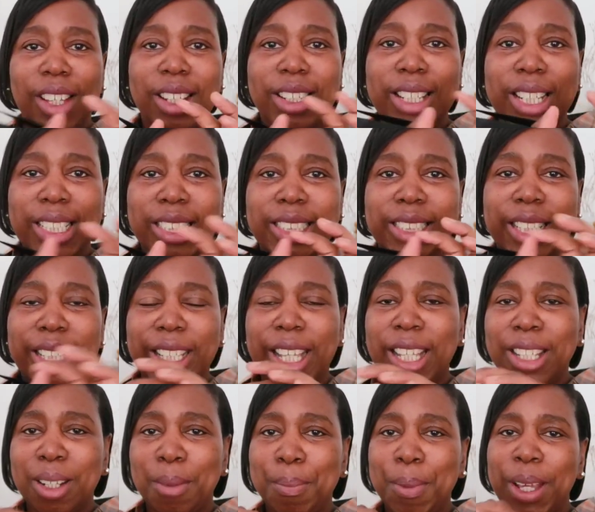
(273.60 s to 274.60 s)
elastic
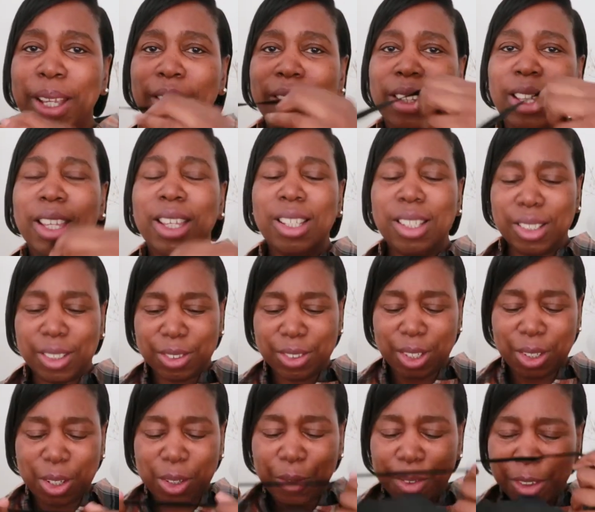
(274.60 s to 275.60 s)
at the back there.
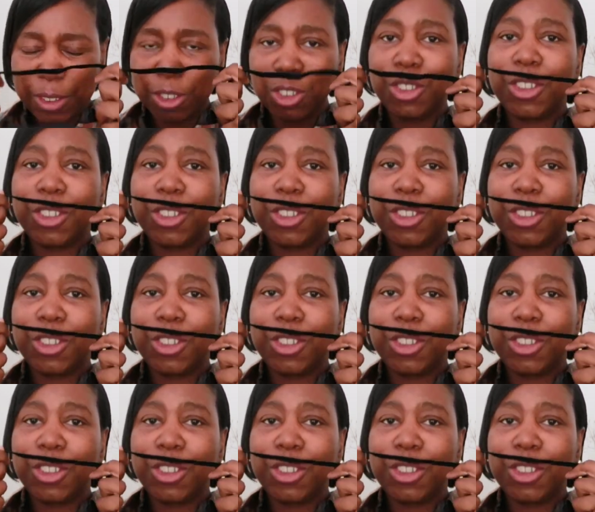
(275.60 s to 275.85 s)
So if I